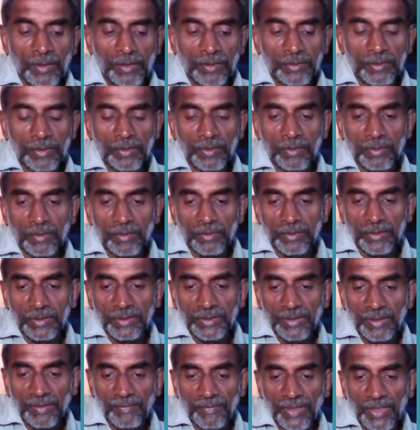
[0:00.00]
So this
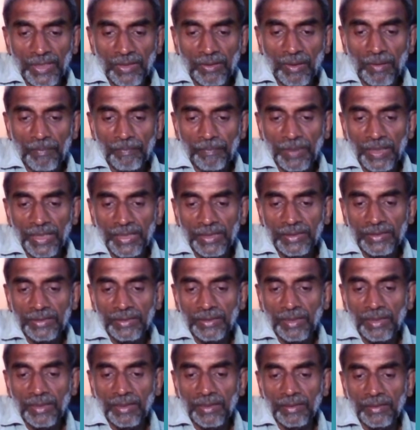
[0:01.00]
is a very complex
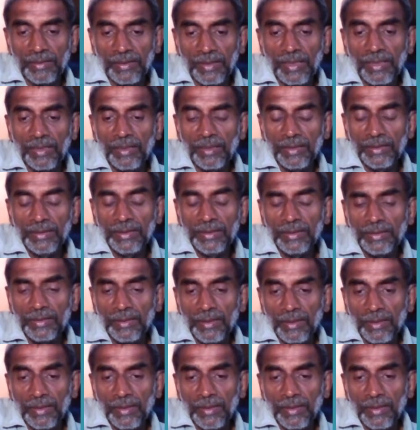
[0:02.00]
illness,